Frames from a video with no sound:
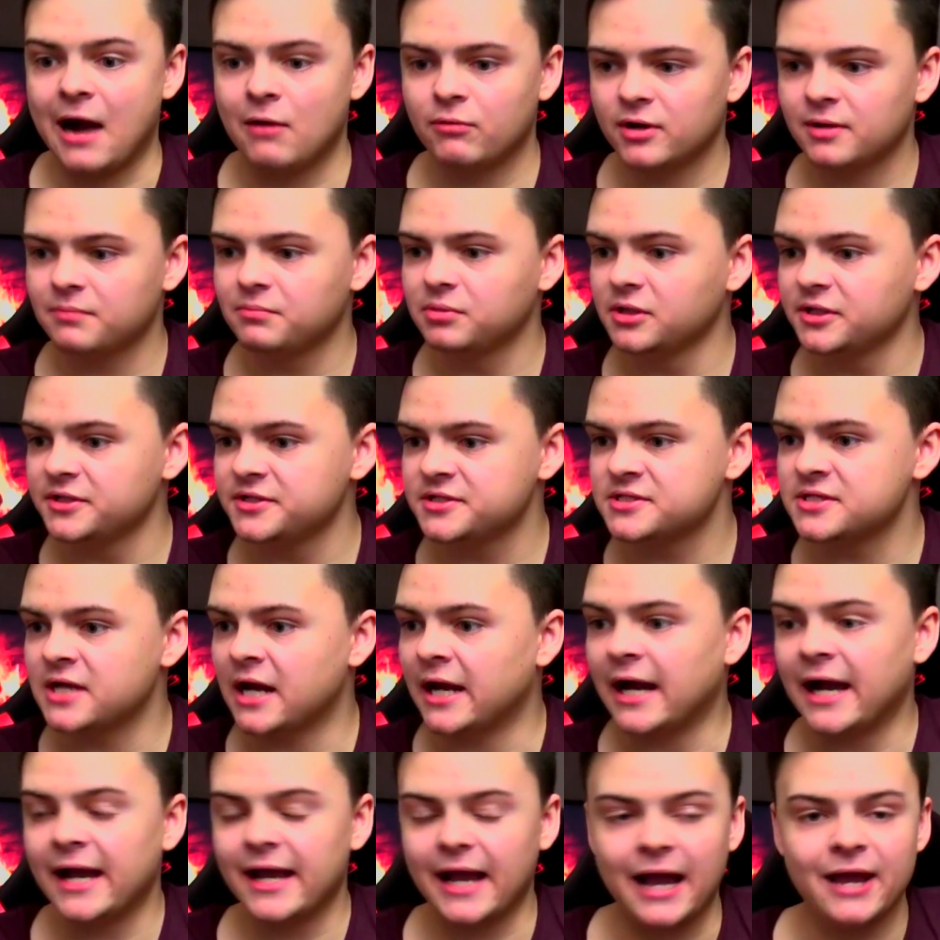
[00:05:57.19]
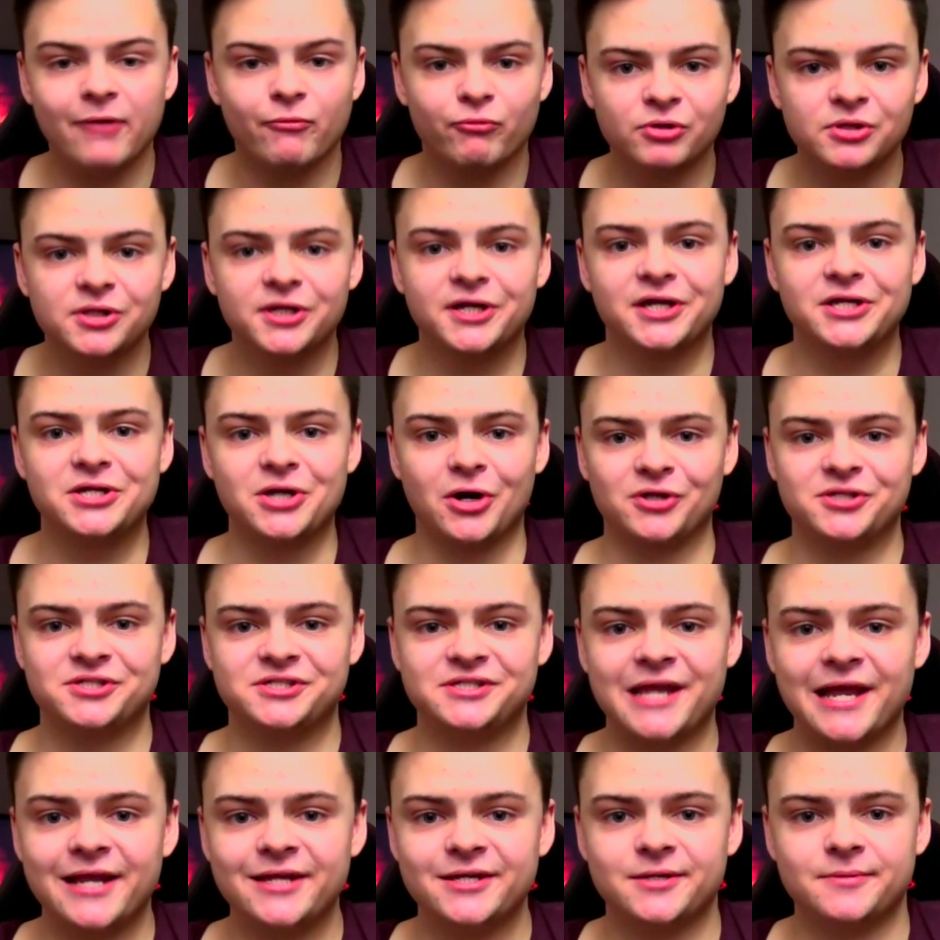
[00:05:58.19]
I wanna bully this guy. I, I really cannot
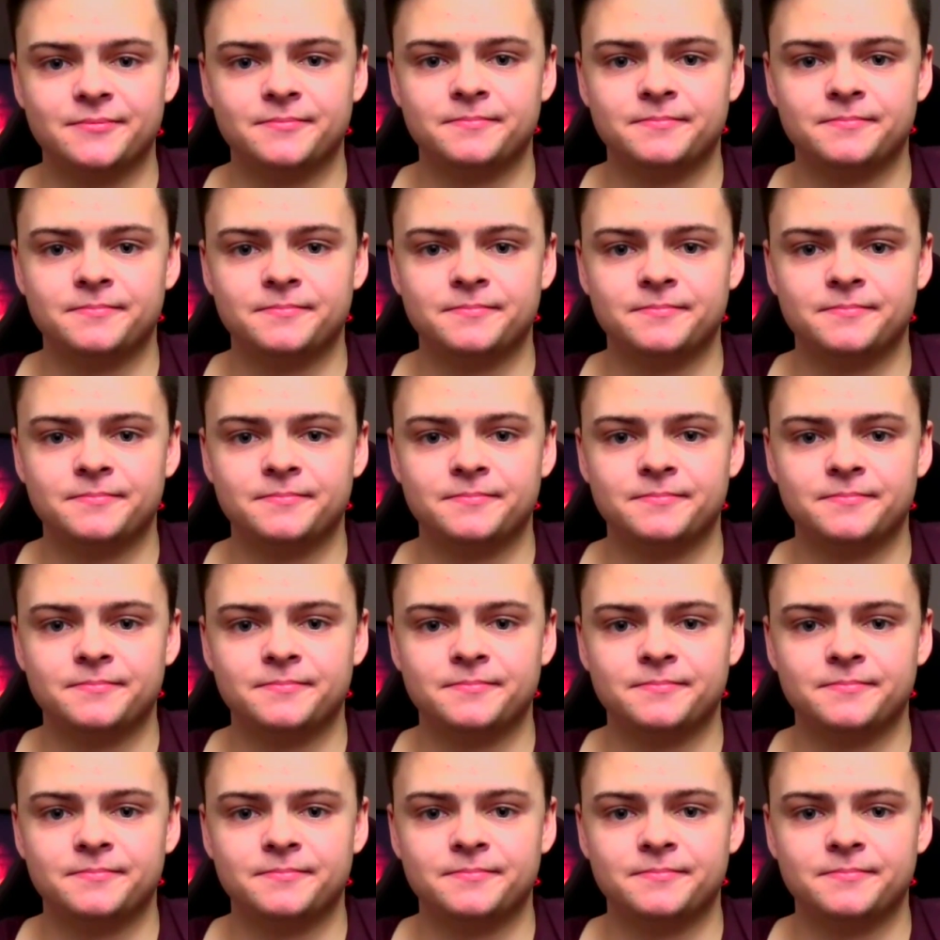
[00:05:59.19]
stand